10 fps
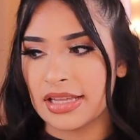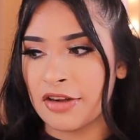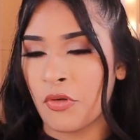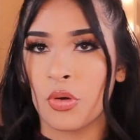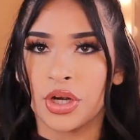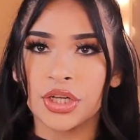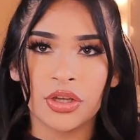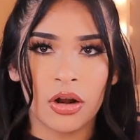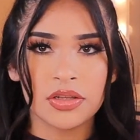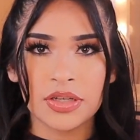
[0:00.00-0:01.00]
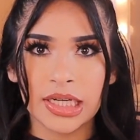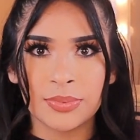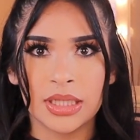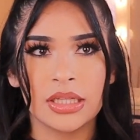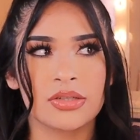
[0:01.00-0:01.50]
that I've ordered. They're also going to
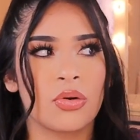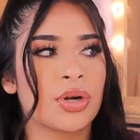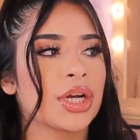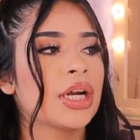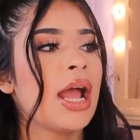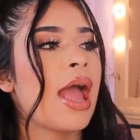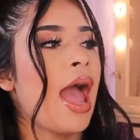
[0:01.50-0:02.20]
be in this order.